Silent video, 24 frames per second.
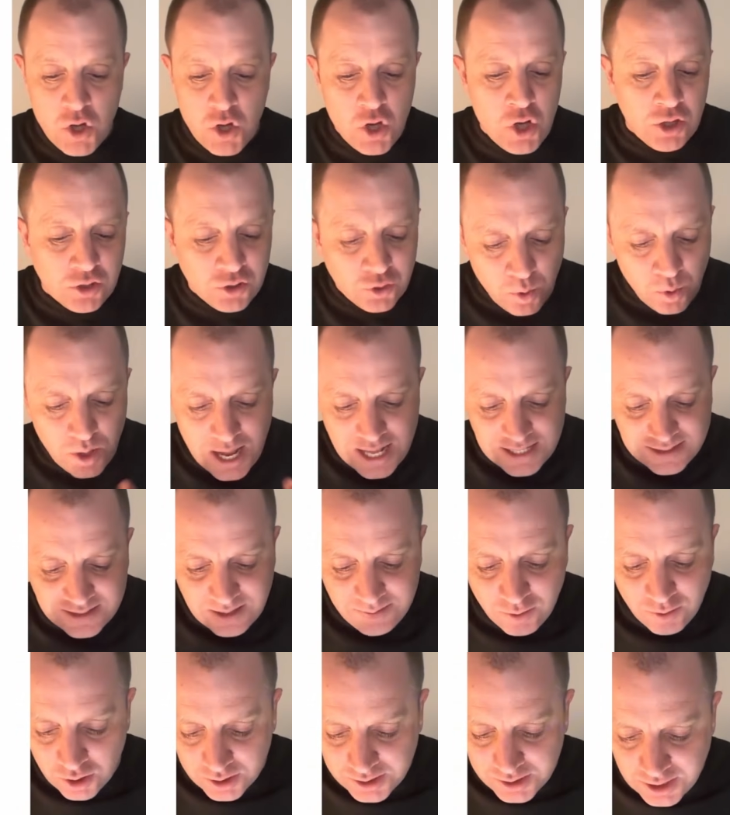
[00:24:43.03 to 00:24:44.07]
So let's have a
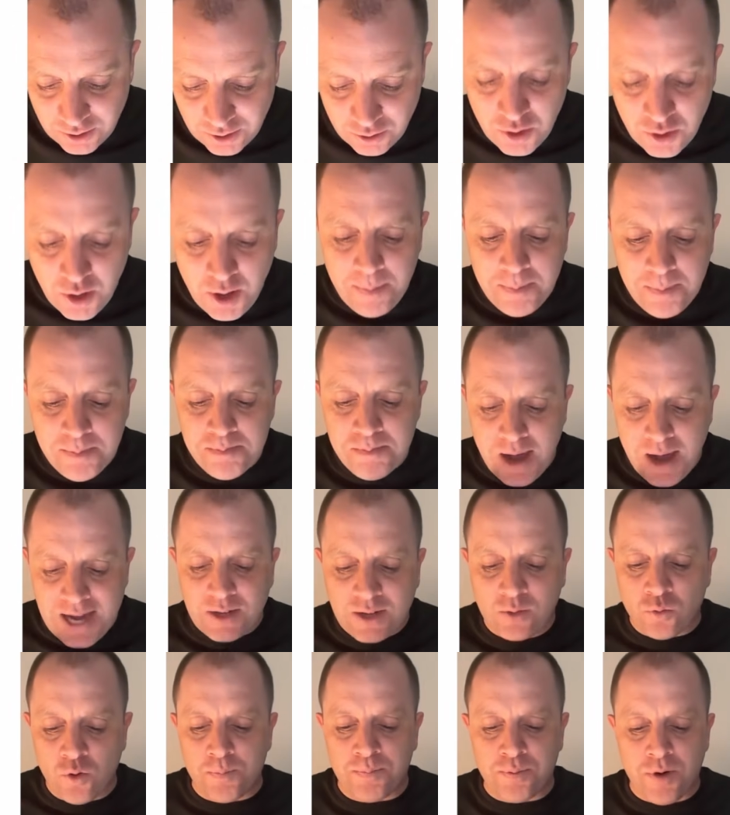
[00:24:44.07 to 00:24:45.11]
look here.
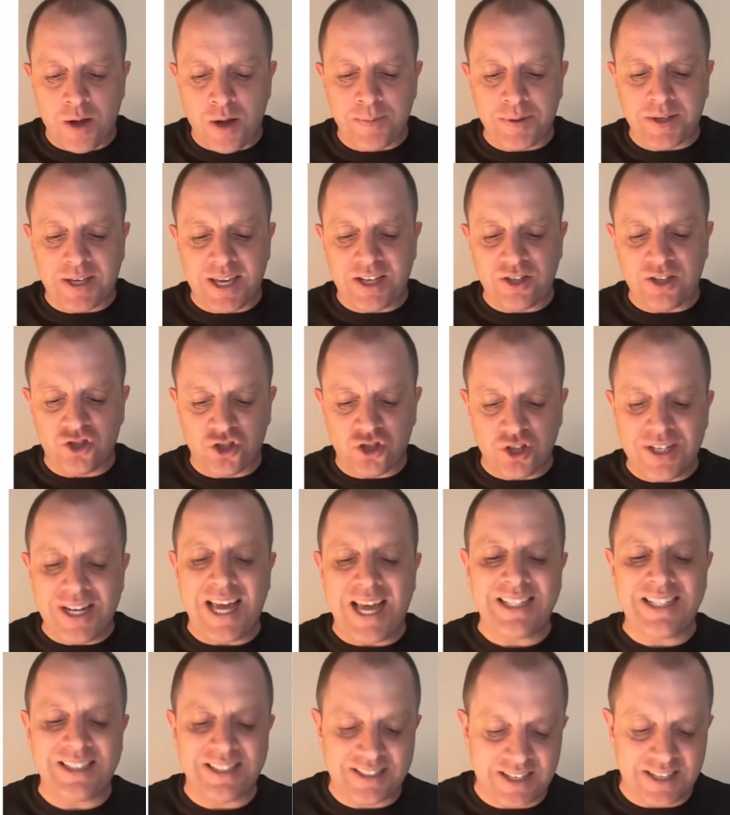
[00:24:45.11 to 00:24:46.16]
Micropropagation
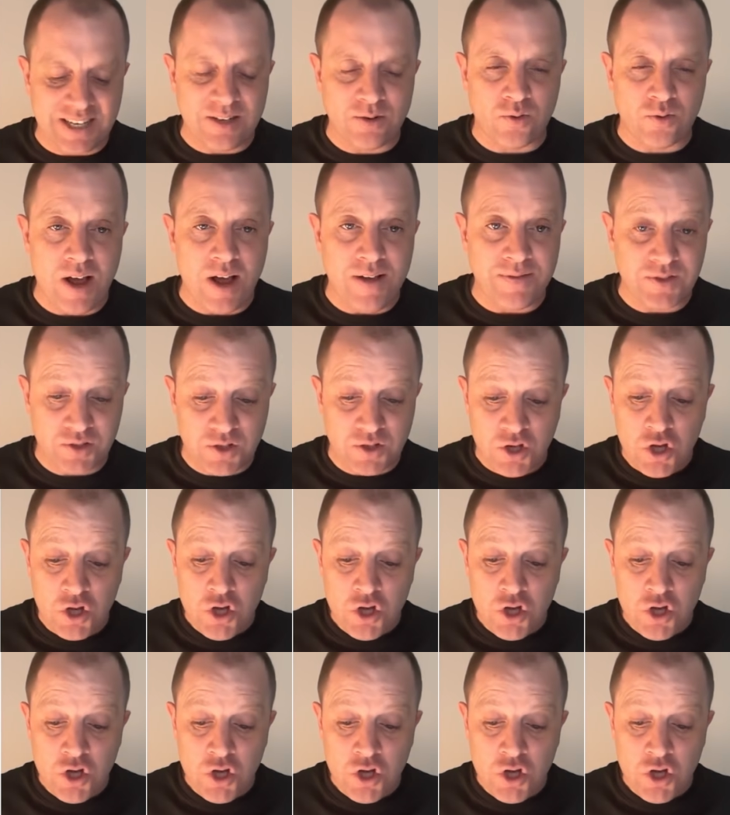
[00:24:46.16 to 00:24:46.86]
and skin grafts,